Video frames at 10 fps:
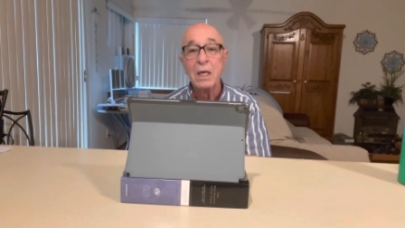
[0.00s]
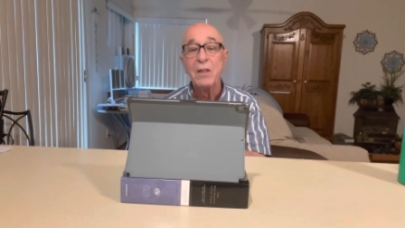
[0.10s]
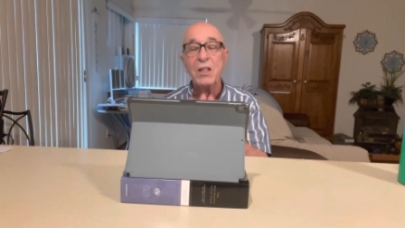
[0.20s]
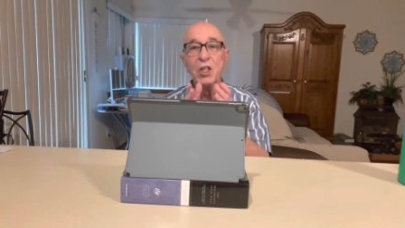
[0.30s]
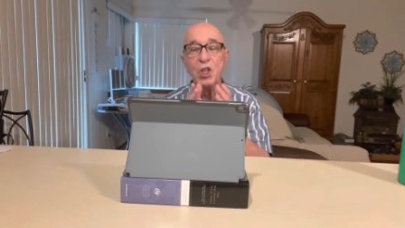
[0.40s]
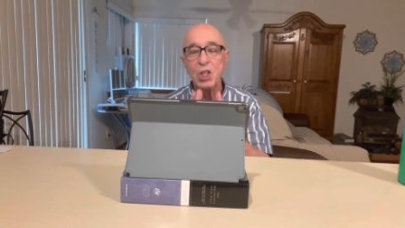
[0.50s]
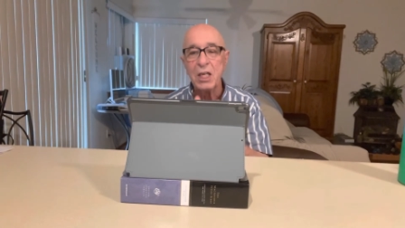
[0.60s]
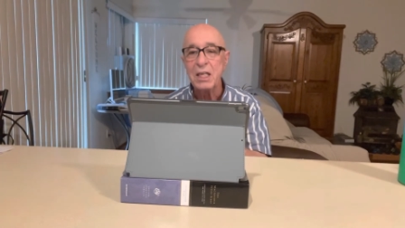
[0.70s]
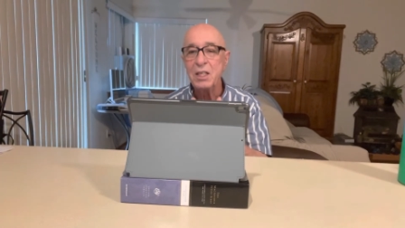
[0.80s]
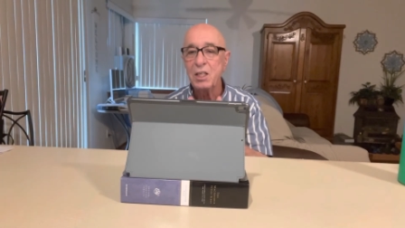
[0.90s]
the
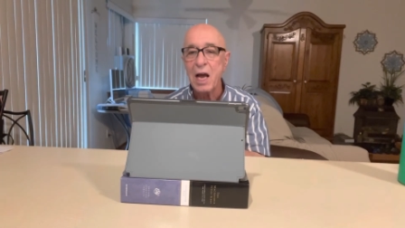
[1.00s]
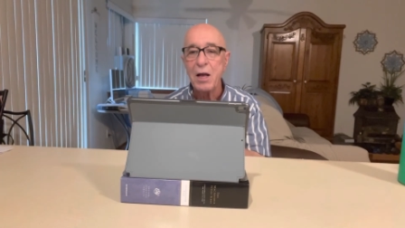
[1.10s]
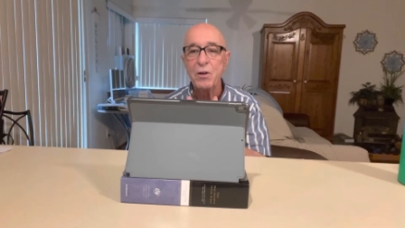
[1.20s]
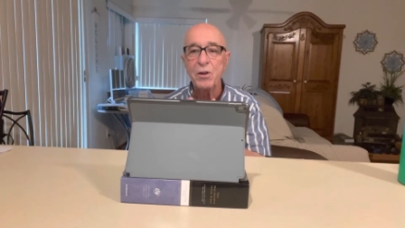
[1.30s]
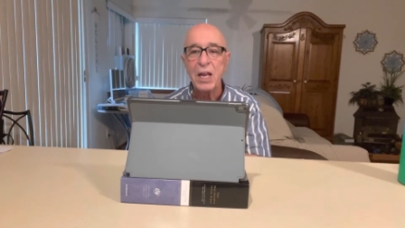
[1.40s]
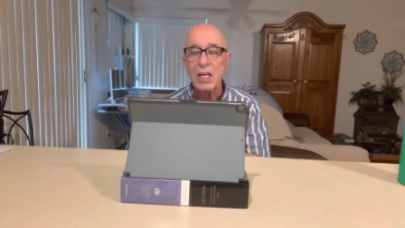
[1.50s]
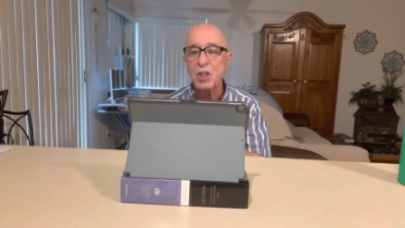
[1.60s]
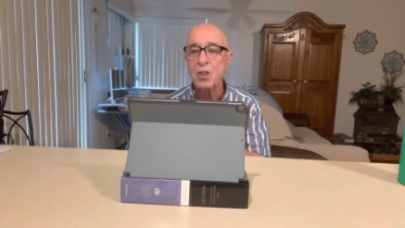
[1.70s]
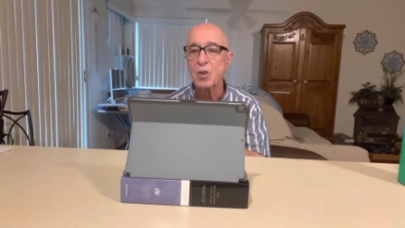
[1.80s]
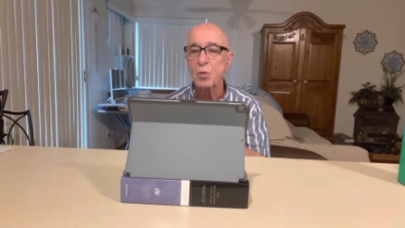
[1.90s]
Gentile
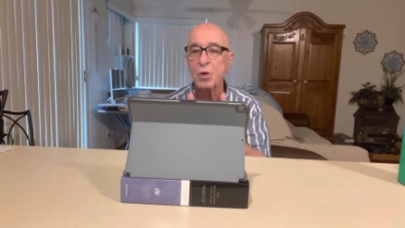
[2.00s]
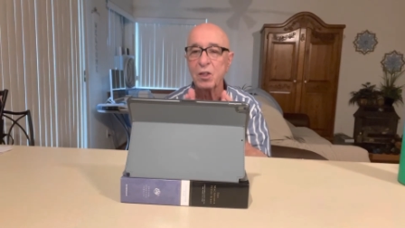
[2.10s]
nations will